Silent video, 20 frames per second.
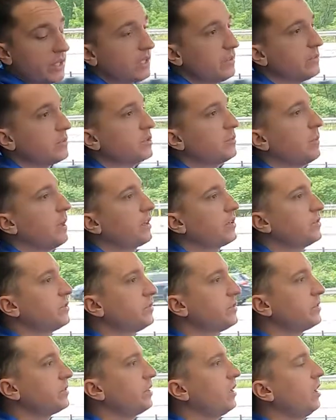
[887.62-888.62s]
state
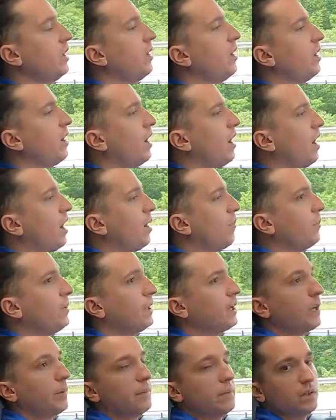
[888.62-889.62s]
inspections, uh,
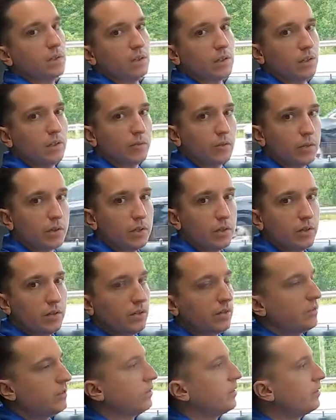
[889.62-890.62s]
pickup and delivery
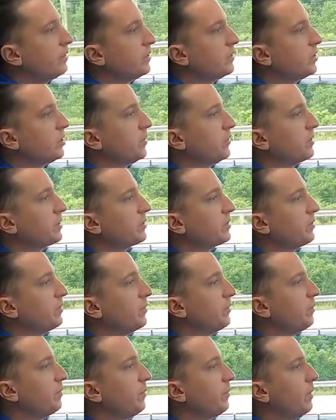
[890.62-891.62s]
service
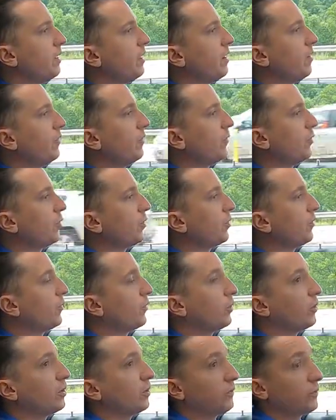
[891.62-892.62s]
for,
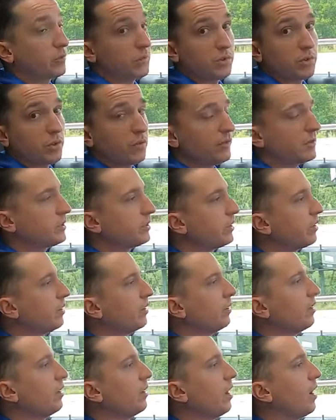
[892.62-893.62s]
for, for servicing,
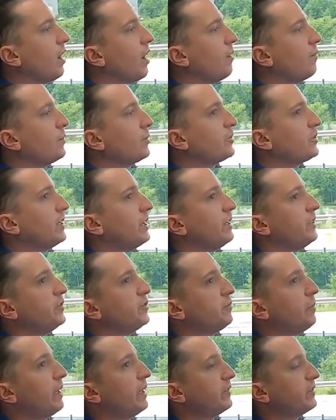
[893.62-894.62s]
uh,
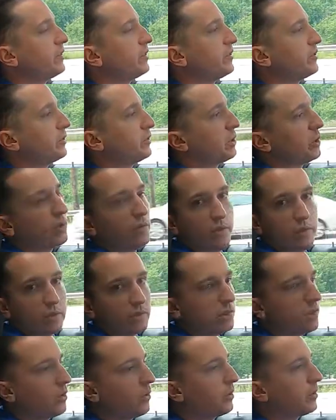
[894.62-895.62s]
Mercedes Benz
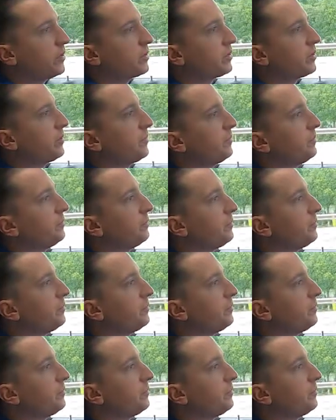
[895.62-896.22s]
service loaners.